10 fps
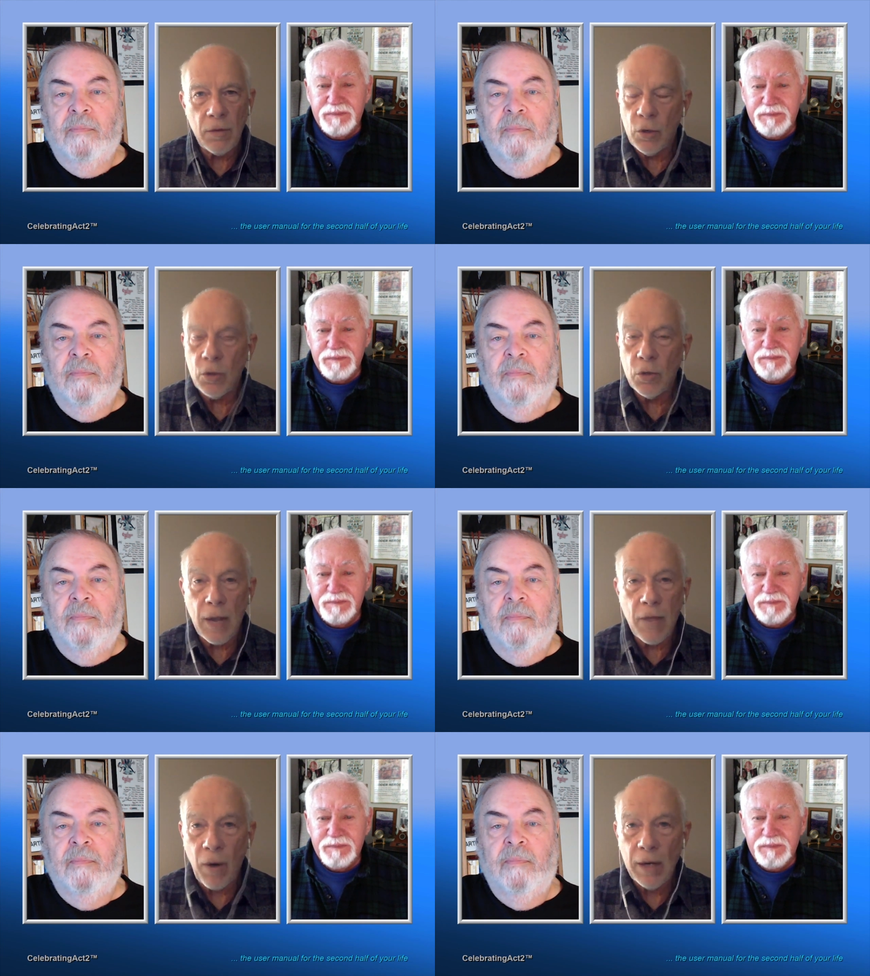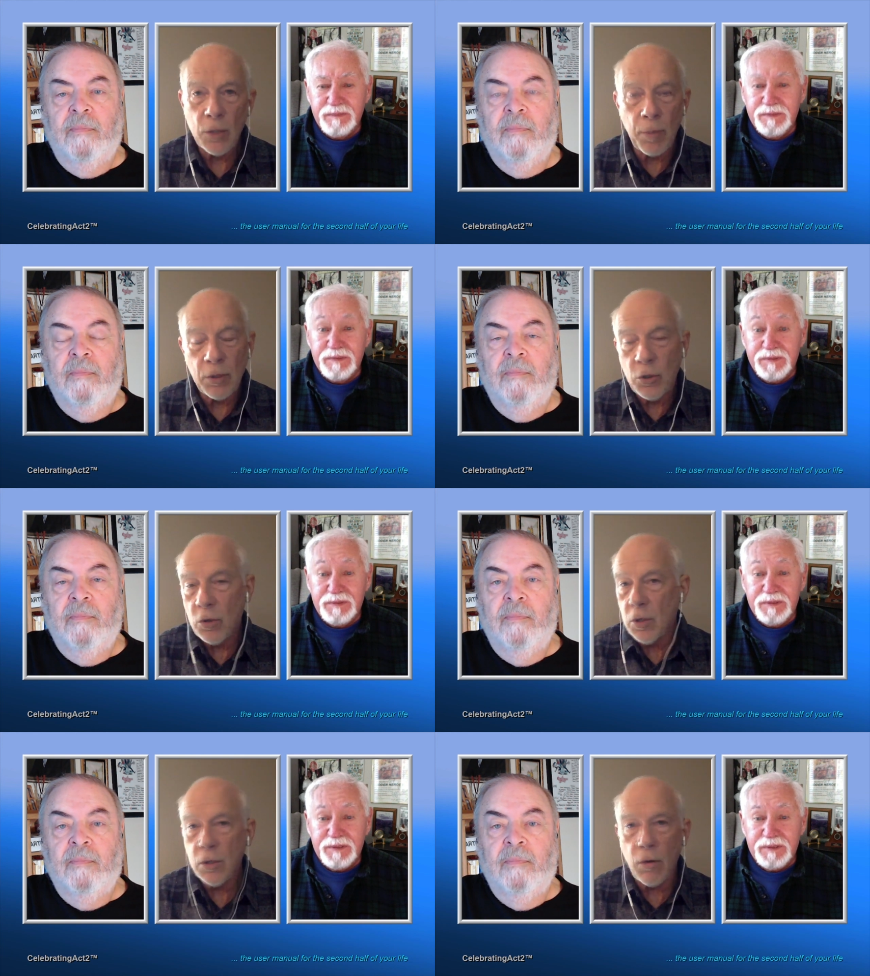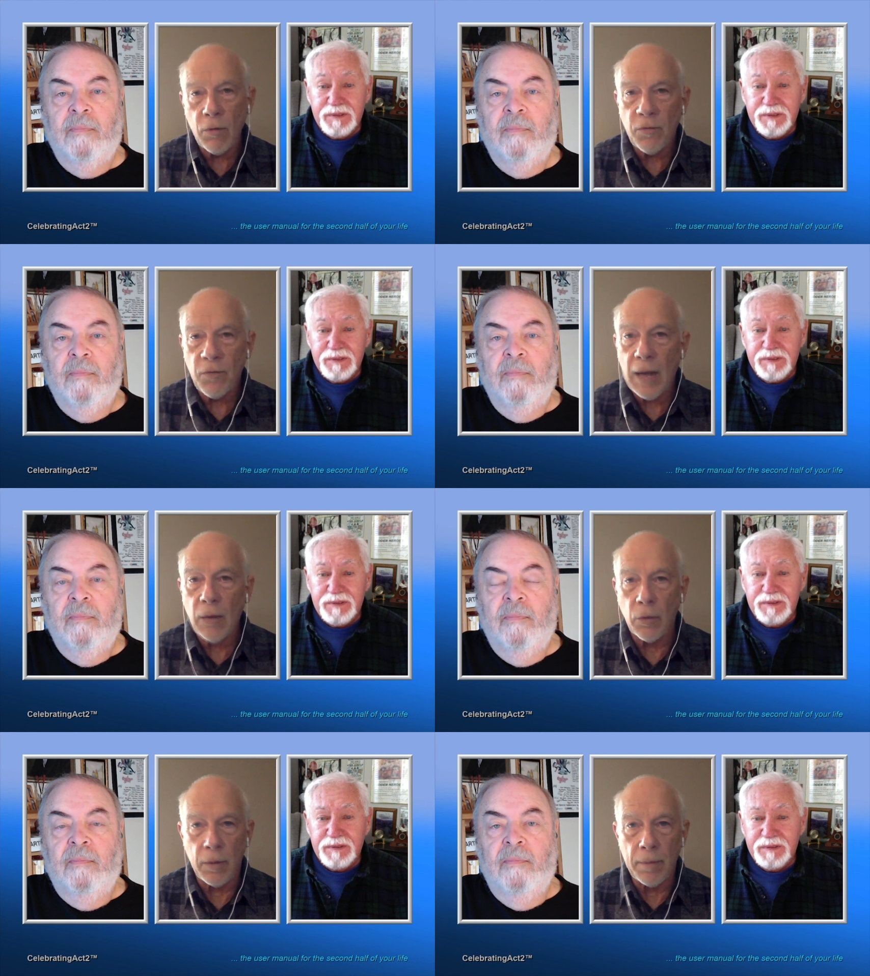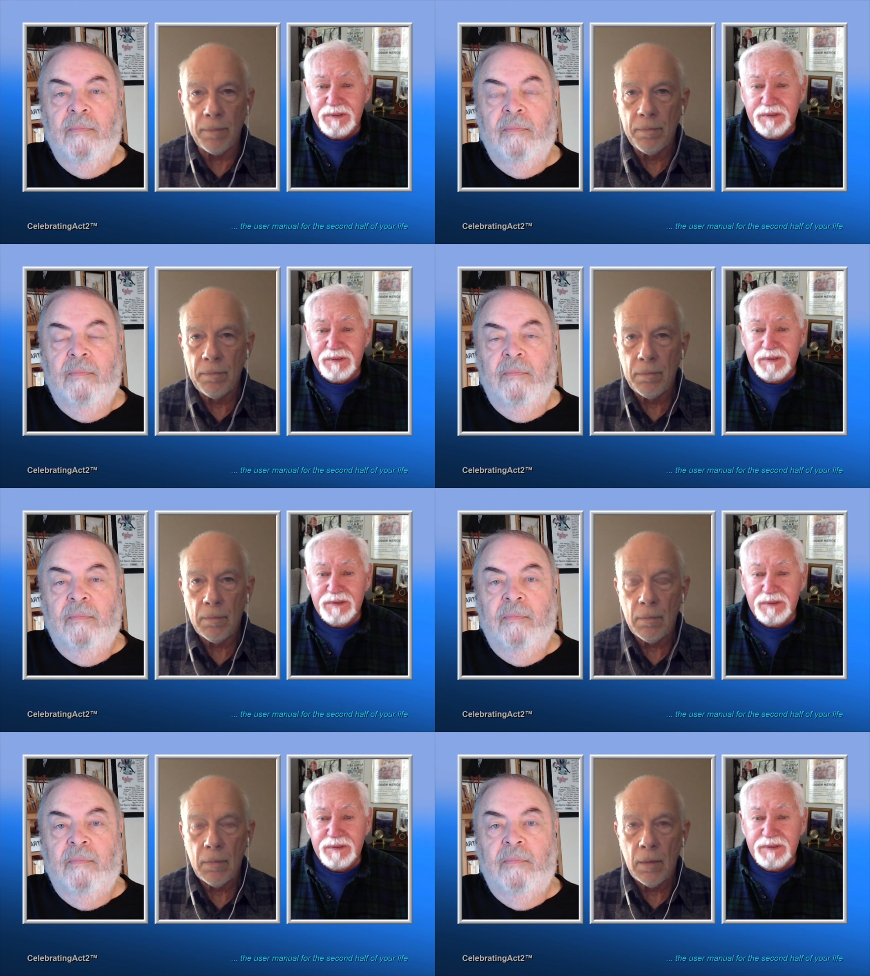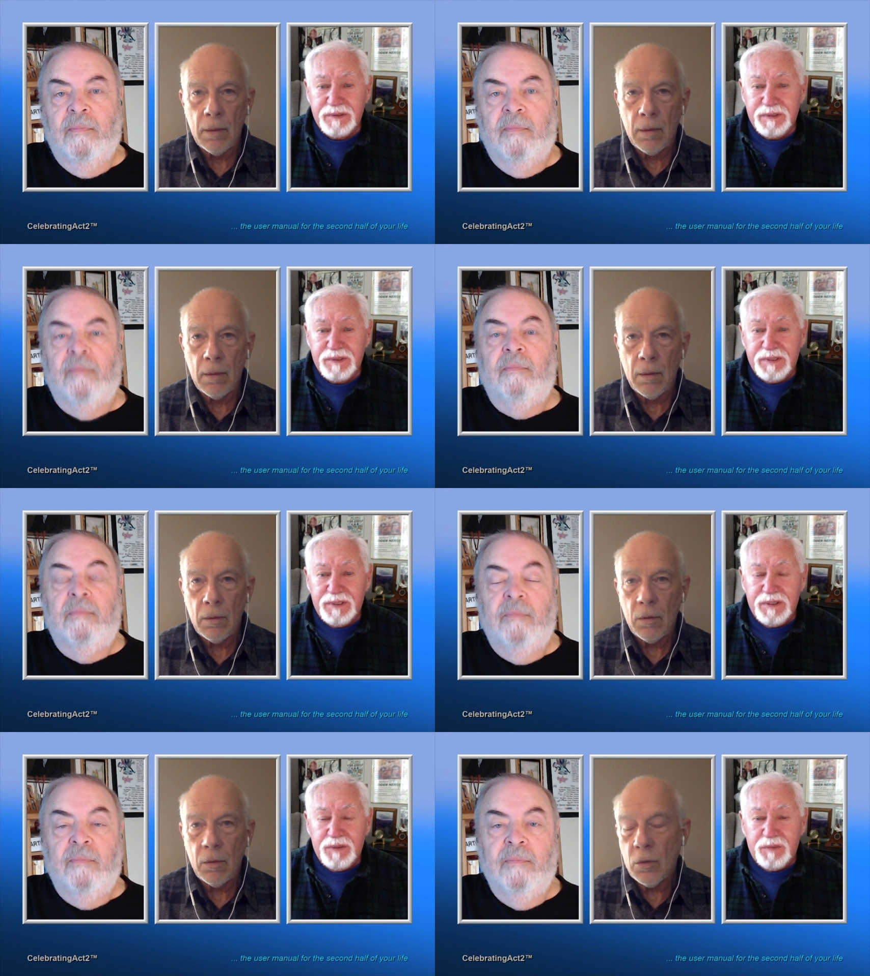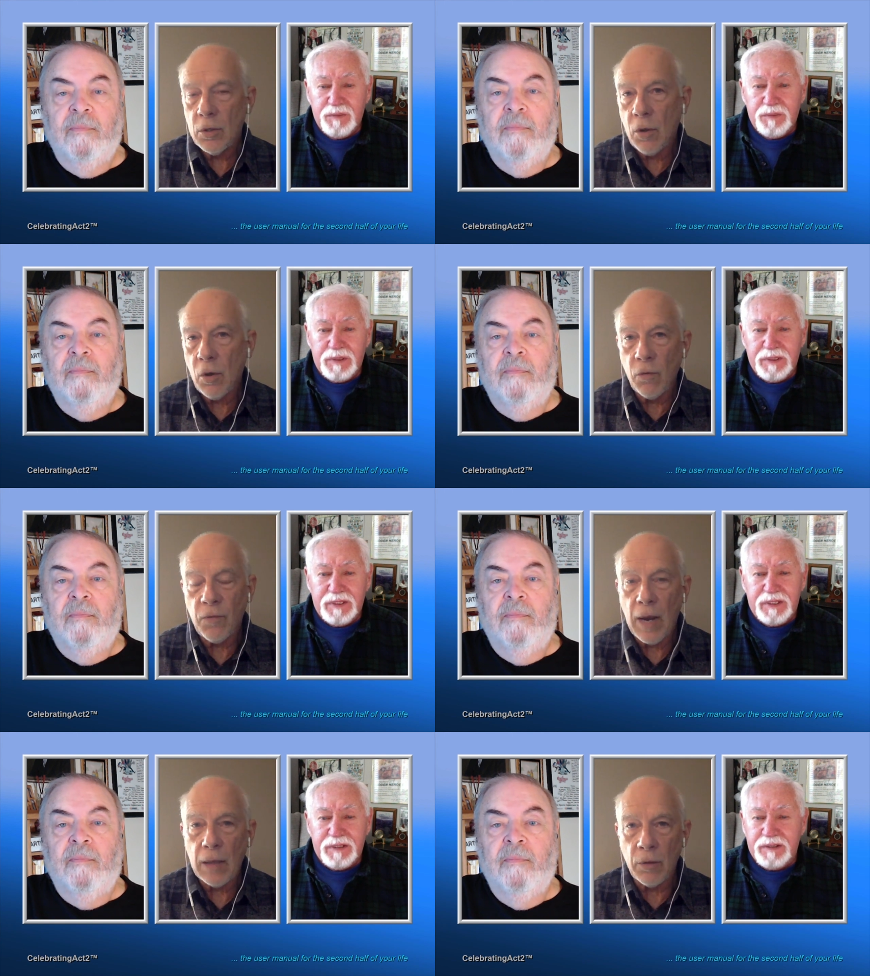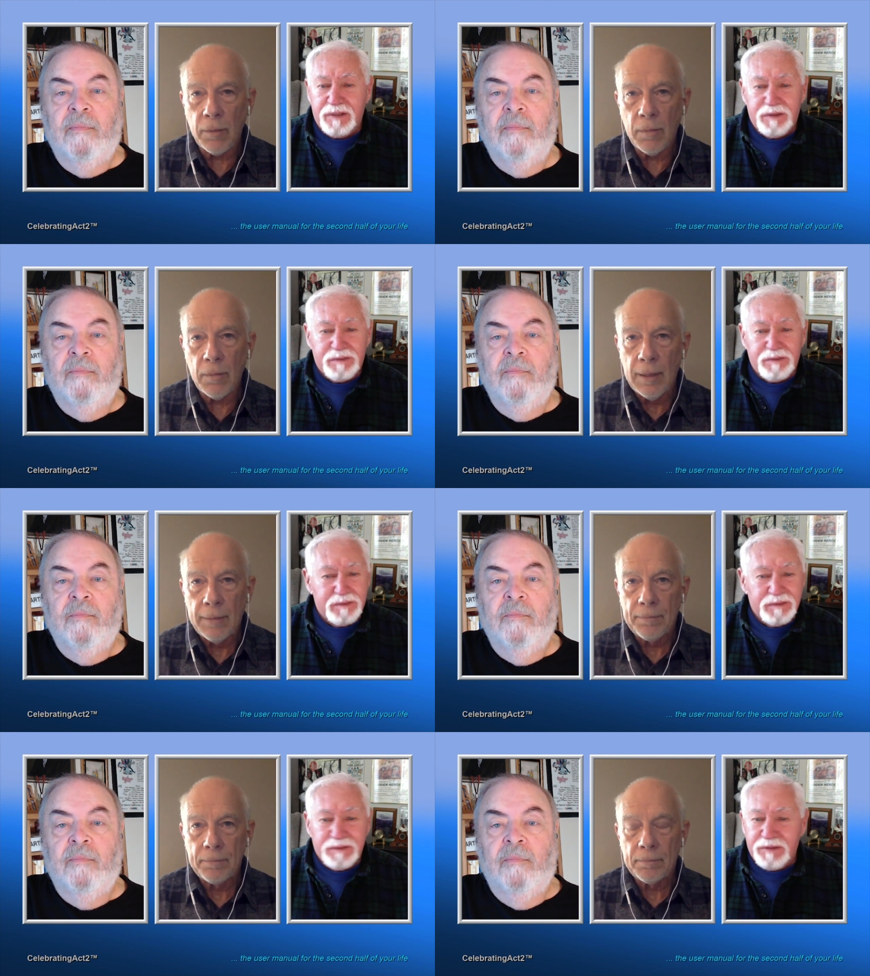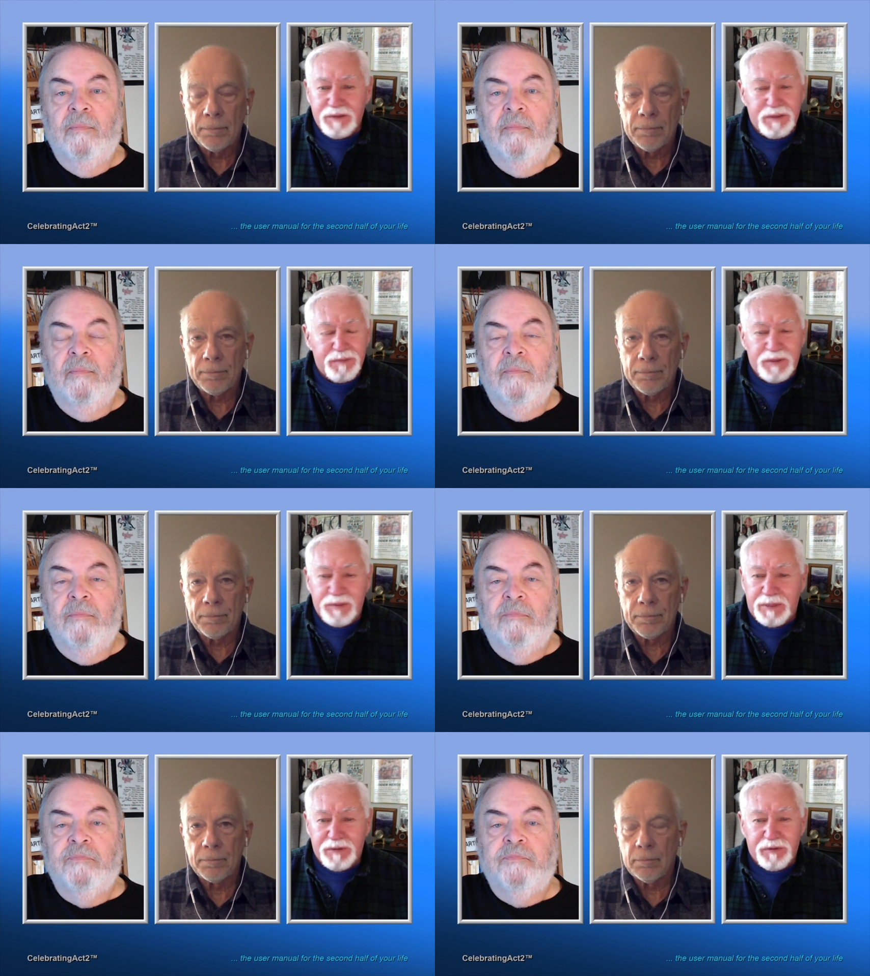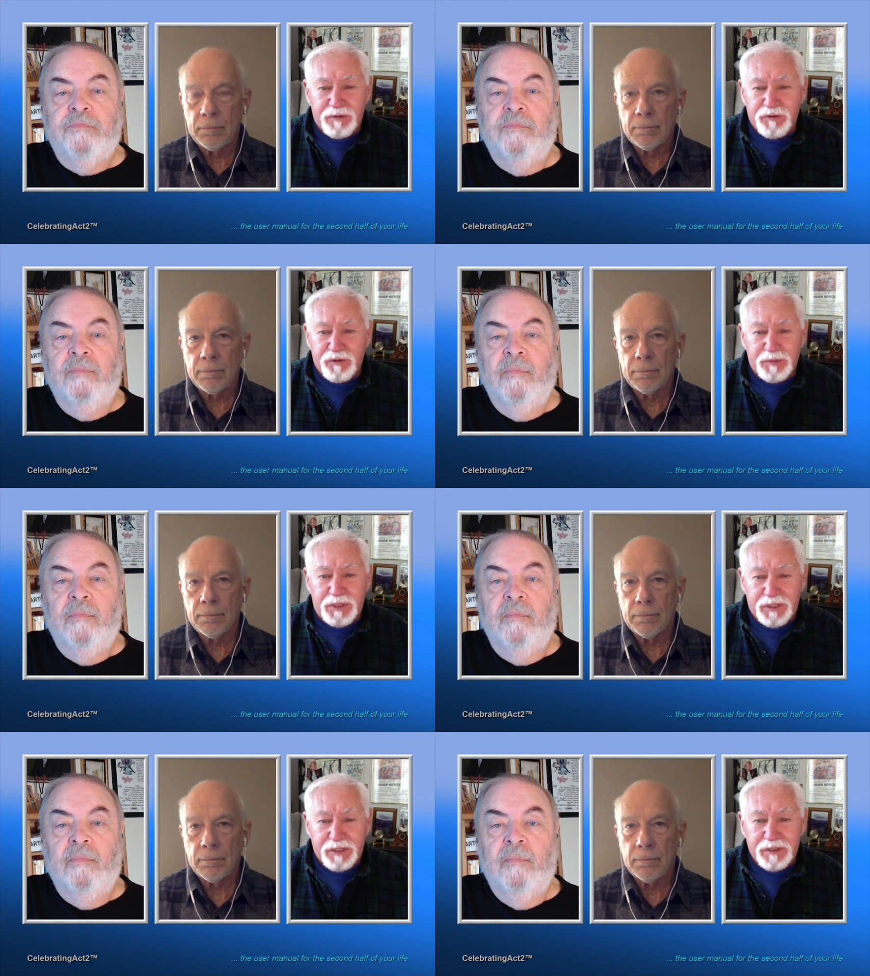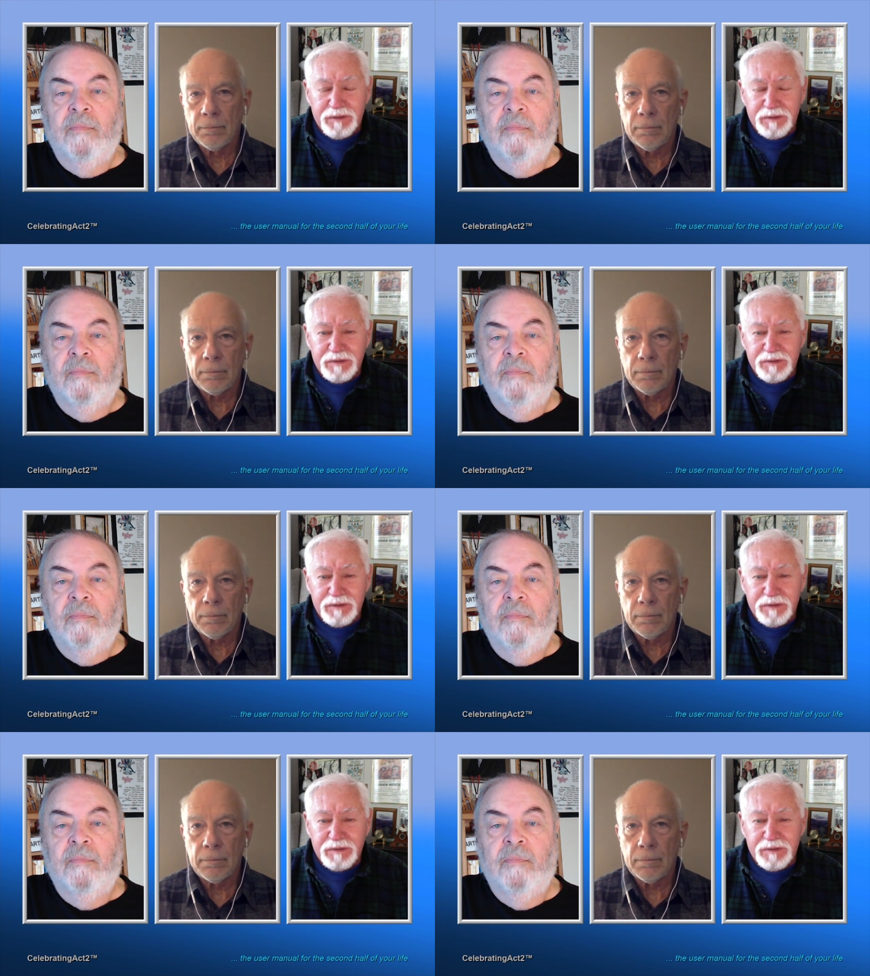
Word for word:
Speaker 1: you stay friends, but you just don't follow them. Hmm. You just don't well, follow it, there, there is
Speaker 2: something about social media